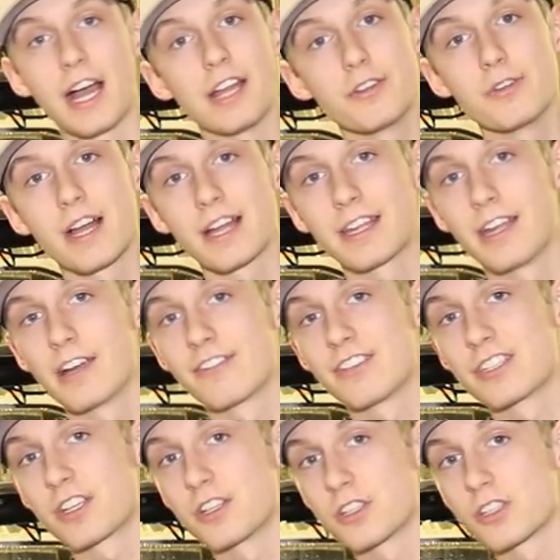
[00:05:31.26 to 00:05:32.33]
I do not care if
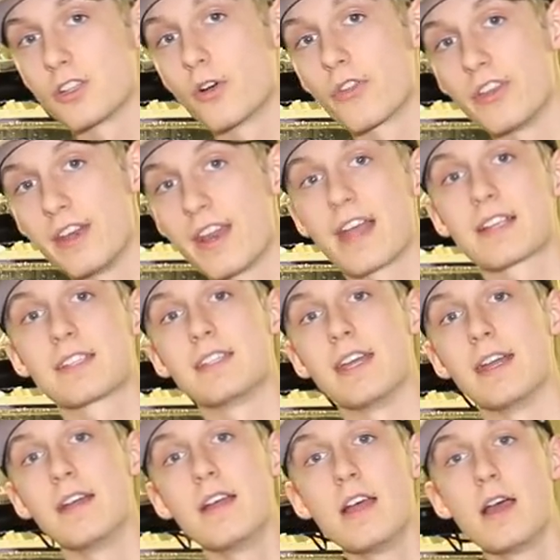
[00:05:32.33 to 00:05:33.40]
it's gonna snow the next
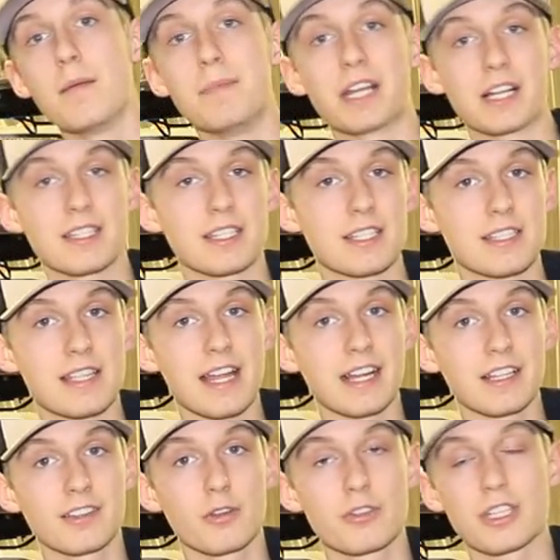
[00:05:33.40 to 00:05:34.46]
day because the
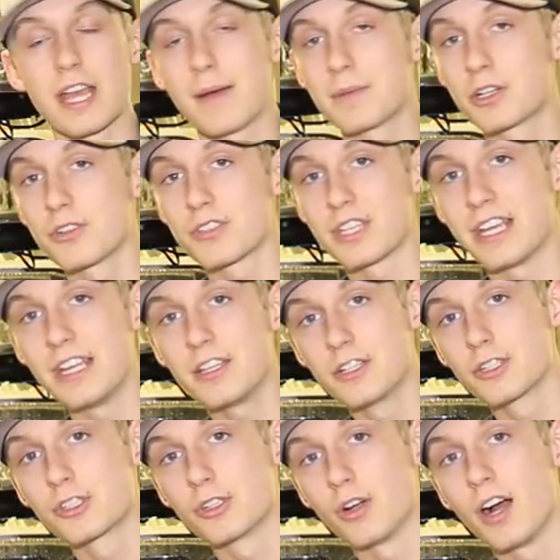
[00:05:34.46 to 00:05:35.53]
second those chemicals hit
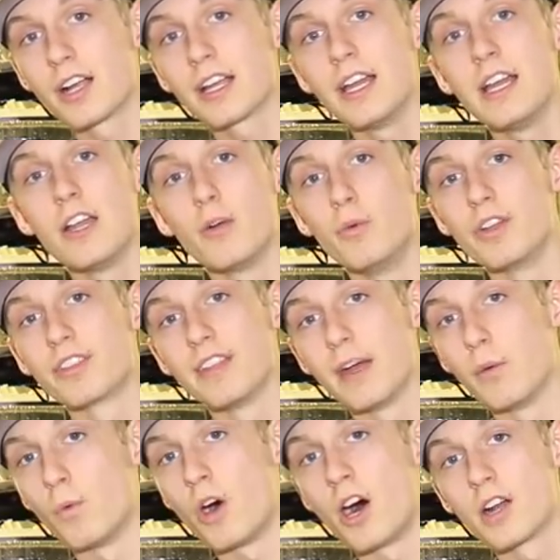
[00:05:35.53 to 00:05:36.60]
your truck with
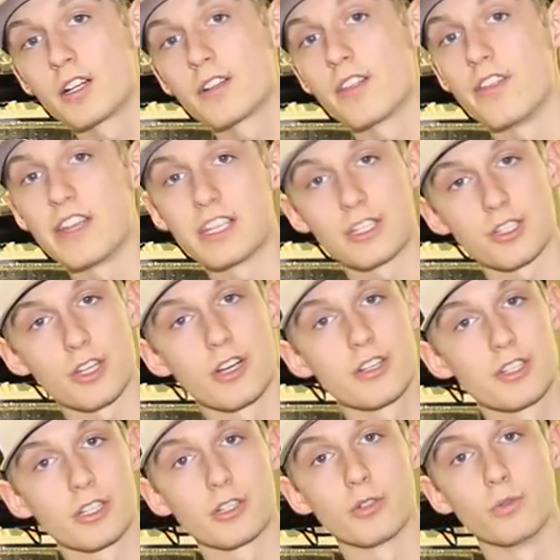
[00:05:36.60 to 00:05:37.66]
that water, they
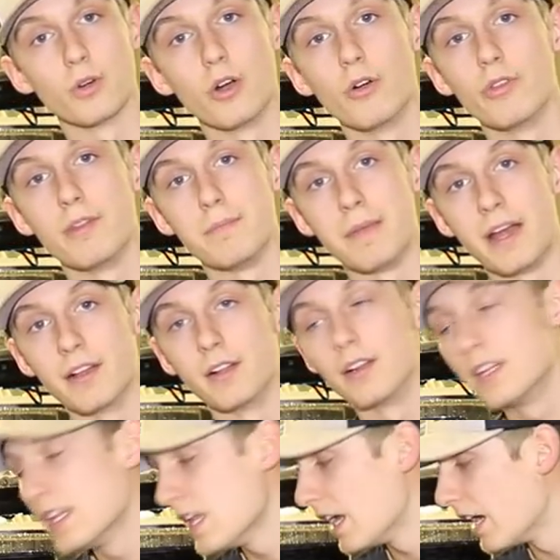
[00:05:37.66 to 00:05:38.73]
start to corrode the metal.
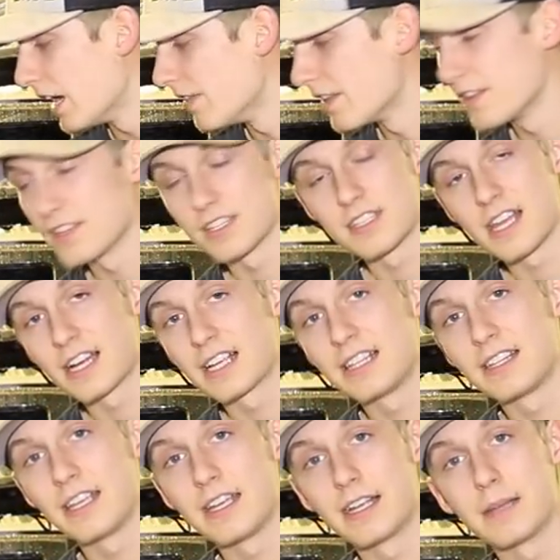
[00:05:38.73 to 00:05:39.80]
And then the second
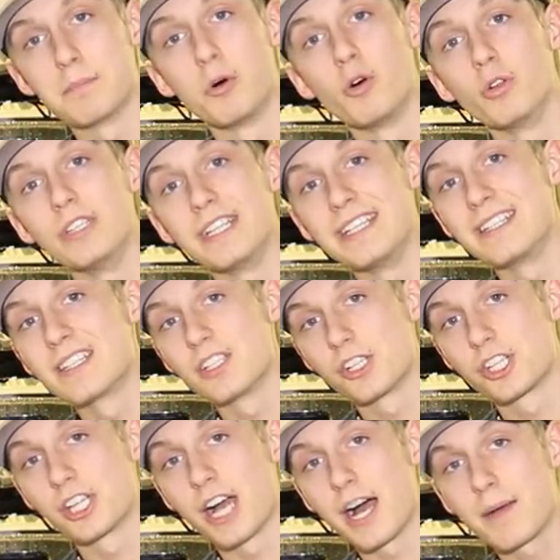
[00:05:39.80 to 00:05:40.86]
they get pulled into the
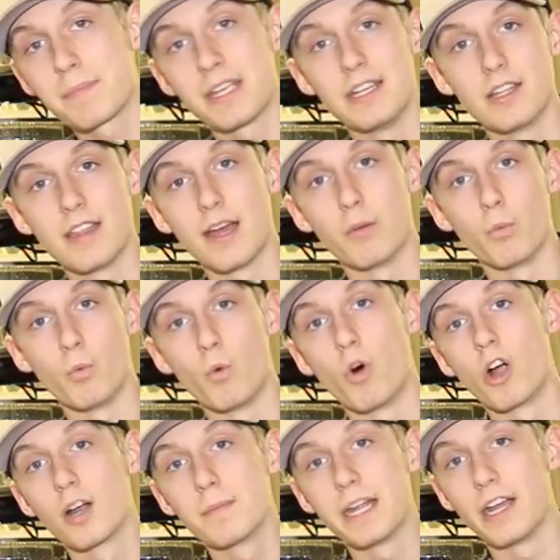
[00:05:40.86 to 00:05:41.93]
shop, into that
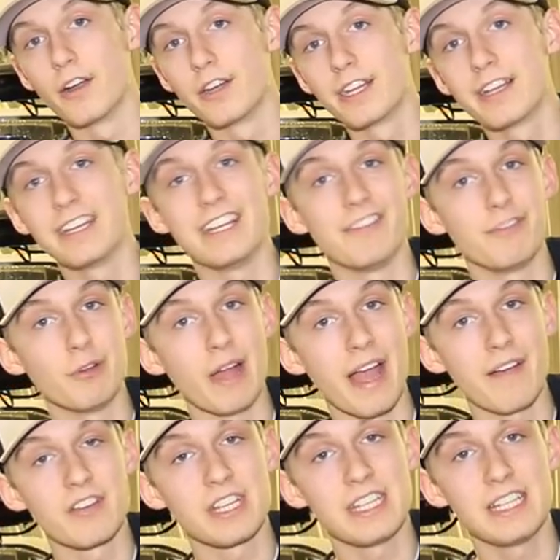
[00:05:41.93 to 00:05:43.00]
warm area, if you
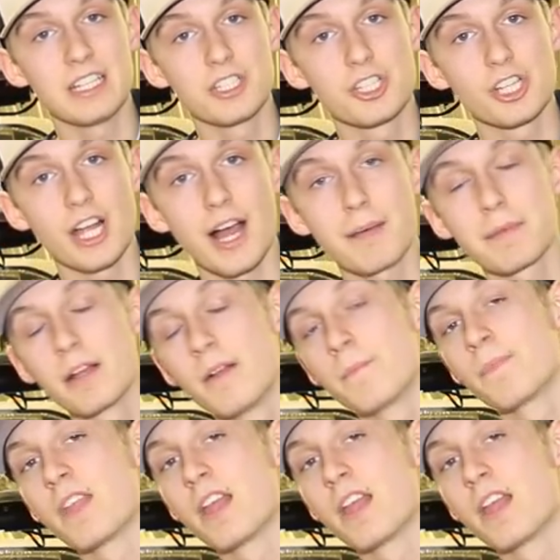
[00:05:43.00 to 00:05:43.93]
have a heated shop,